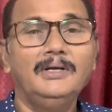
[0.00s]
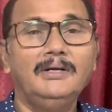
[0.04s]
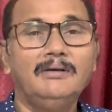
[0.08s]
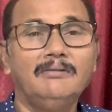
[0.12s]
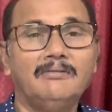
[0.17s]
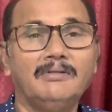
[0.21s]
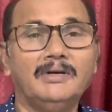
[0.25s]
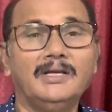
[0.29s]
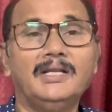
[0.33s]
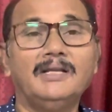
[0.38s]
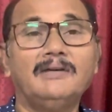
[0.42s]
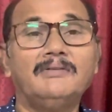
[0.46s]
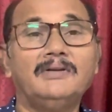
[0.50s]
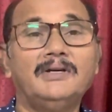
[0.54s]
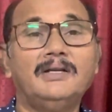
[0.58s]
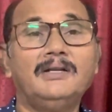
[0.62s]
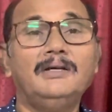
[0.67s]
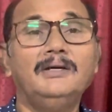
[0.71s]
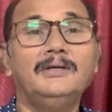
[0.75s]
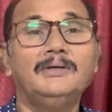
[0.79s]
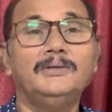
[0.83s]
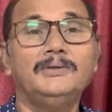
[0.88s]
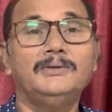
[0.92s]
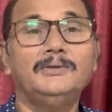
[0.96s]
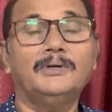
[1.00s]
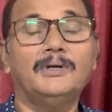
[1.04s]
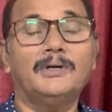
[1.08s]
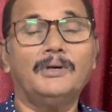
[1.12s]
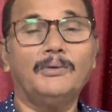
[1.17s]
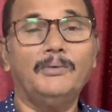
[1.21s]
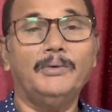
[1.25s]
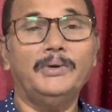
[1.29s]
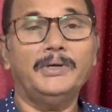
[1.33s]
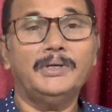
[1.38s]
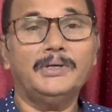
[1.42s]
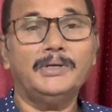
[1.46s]
Whenever you are
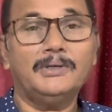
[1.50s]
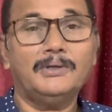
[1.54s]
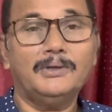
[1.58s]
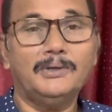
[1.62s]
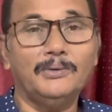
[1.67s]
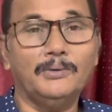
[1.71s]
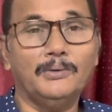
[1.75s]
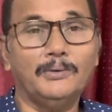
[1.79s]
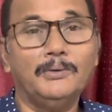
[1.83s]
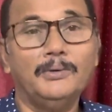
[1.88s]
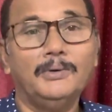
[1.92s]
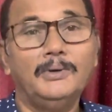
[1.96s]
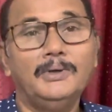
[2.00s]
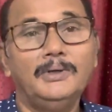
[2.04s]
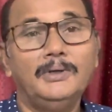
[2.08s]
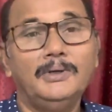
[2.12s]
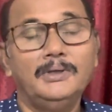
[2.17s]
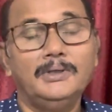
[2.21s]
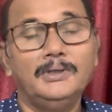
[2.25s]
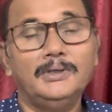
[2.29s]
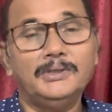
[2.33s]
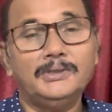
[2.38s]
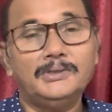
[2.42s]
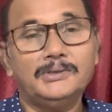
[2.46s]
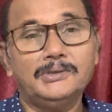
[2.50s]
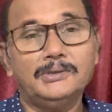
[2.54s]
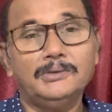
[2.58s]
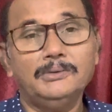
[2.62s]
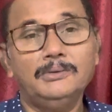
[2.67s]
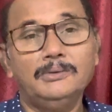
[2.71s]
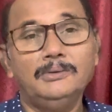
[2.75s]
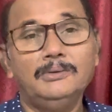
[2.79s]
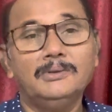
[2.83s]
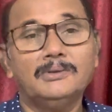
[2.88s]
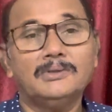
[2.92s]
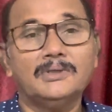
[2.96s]
going to
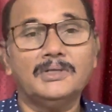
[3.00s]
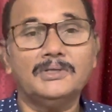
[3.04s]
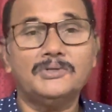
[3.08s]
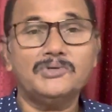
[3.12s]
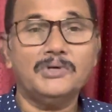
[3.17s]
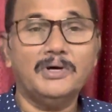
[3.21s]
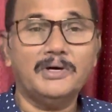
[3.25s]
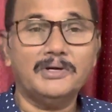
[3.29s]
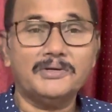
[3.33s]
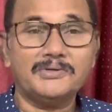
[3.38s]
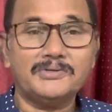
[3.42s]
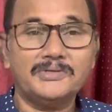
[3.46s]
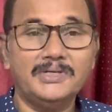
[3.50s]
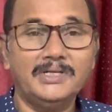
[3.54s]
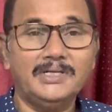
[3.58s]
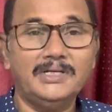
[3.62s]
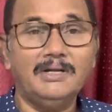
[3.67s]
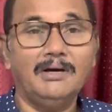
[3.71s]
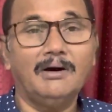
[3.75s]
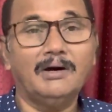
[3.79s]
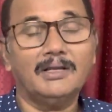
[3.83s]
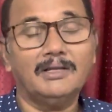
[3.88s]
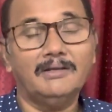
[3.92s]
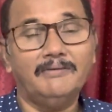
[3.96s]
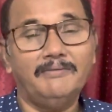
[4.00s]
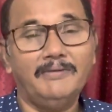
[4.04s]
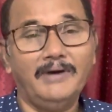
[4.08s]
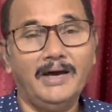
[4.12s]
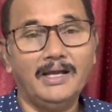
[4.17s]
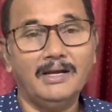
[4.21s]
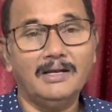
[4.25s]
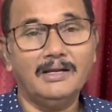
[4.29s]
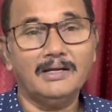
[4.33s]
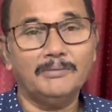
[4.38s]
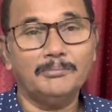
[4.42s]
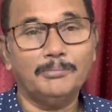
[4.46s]
issue the charge sheet or the
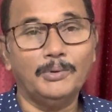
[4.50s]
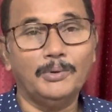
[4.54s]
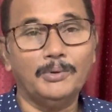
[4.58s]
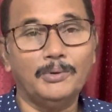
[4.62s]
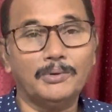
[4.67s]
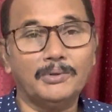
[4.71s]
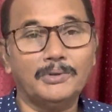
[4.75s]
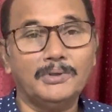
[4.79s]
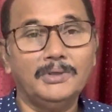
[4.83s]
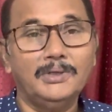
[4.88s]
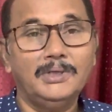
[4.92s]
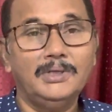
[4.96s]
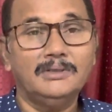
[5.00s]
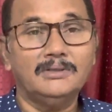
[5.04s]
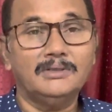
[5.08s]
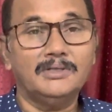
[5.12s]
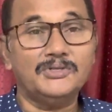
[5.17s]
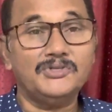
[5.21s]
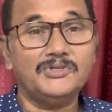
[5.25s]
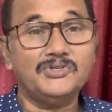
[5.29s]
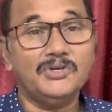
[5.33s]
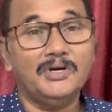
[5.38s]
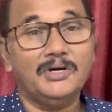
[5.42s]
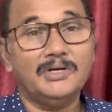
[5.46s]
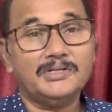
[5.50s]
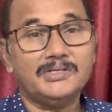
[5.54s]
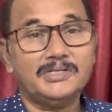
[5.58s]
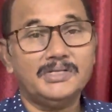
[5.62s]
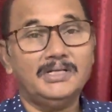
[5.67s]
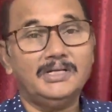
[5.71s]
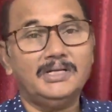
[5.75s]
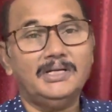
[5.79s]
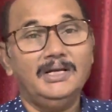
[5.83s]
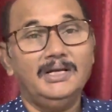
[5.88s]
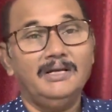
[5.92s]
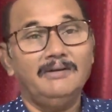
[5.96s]
final report, the charge
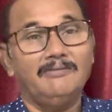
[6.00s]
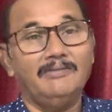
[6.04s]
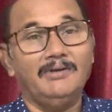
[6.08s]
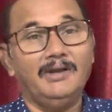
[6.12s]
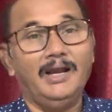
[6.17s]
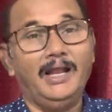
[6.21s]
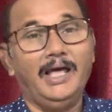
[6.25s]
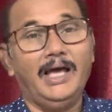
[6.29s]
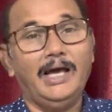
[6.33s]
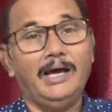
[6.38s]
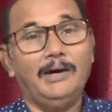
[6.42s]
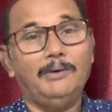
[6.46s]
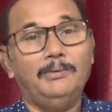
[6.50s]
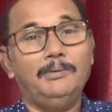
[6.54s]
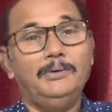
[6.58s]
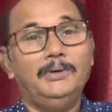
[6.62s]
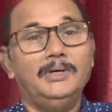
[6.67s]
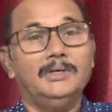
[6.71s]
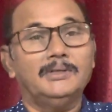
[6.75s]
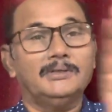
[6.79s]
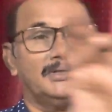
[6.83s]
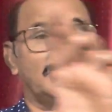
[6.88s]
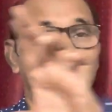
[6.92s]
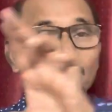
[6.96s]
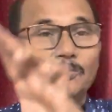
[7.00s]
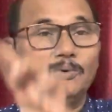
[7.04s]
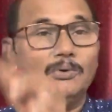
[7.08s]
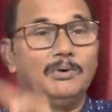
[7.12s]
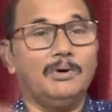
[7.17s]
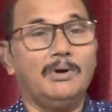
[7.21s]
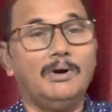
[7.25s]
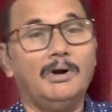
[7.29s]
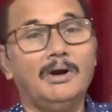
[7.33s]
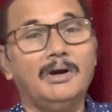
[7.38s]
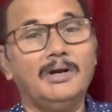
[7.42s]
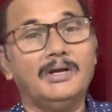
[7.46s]
sheet will have the
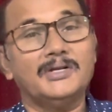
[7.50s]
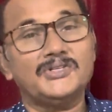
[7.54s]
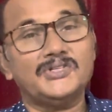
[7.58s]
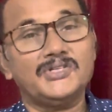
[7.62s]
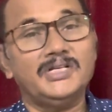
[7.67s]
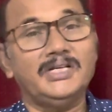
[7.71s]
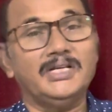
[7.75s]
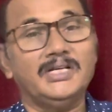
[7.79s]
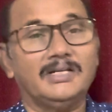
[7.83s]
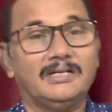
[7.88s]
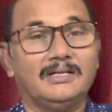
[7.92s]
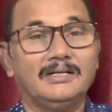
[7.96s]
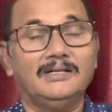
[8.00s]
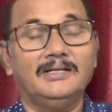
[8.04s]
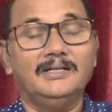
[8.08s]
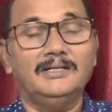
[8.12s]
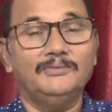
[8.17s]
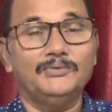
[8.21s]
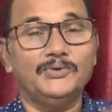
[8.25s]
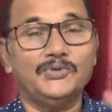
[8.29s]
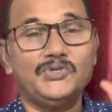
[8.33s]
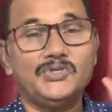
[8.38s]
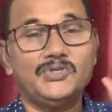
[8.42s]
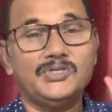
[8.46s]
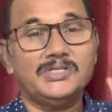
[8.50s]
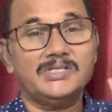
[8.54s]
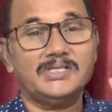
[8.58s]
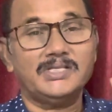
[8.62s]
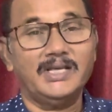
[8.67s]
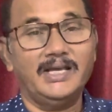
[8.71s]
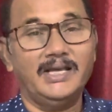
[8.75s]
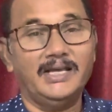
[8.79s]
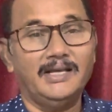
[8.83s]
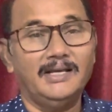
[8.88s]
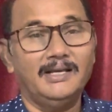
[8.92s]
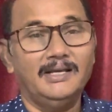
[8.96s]
so-called sheet, which is
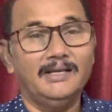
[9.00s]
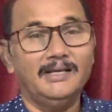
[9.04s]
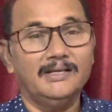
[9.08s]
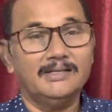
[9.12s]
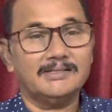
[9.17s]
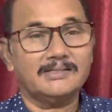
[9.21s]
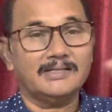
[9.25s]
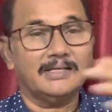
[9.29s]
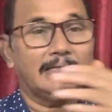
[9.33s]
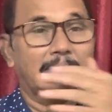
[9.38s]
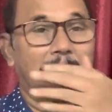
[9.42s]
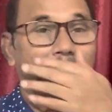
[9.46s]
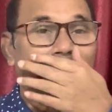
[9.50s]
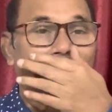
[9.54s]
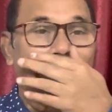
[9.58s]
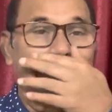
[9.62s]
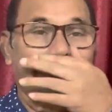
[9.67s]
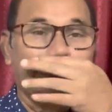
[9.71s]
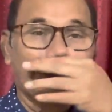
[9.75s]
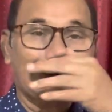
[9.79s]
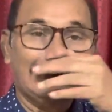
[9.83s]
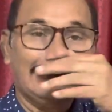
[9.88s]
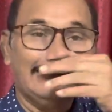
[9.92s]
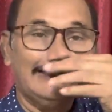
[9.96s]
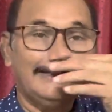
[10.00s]
stating that